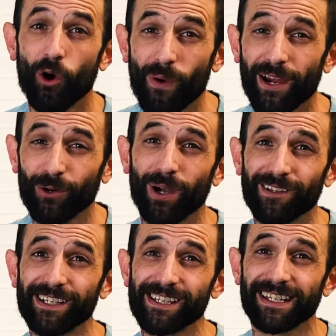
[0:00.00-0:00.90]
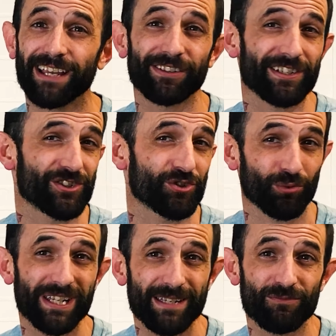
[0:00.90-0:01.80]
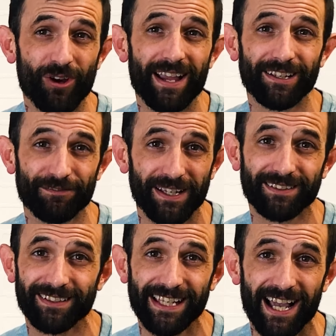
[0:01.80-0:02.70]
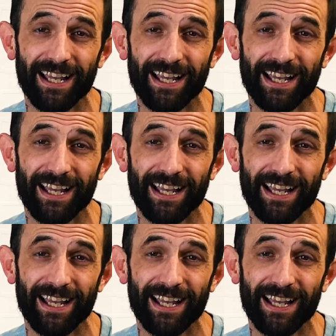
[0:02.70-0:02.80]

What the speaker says: air quality can have an extreme drying effect on the eye,